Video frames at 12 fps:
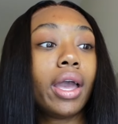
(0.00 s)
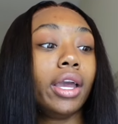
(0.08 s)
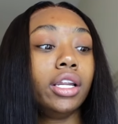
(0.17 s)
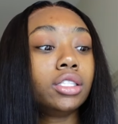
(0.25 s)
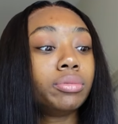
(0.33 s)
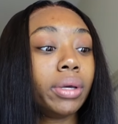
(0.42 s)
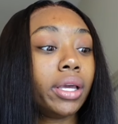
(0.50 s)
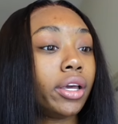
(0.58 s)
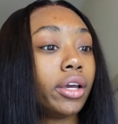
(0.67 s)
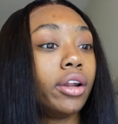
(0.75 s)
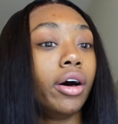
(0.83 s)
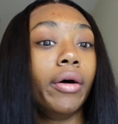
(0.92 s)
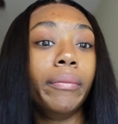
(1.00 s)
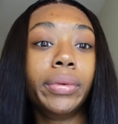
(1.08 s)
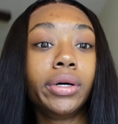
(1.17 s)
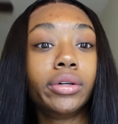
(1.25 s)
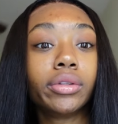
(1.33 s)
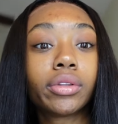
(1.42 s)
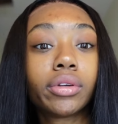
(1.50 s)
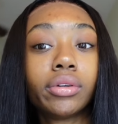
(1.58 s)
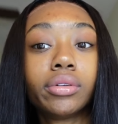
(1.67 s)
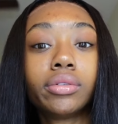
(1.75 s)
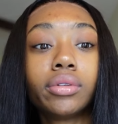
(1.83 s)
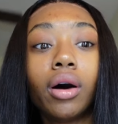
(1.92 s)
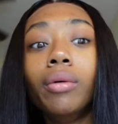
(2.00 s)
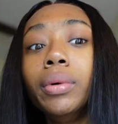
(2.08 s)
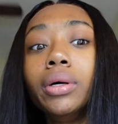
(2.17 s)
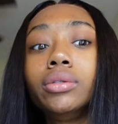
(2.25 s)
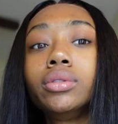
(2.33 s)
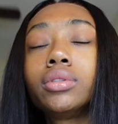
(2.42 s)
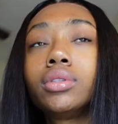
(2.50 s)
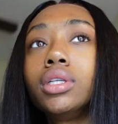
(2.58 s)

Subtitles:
And it's been a month. Almost.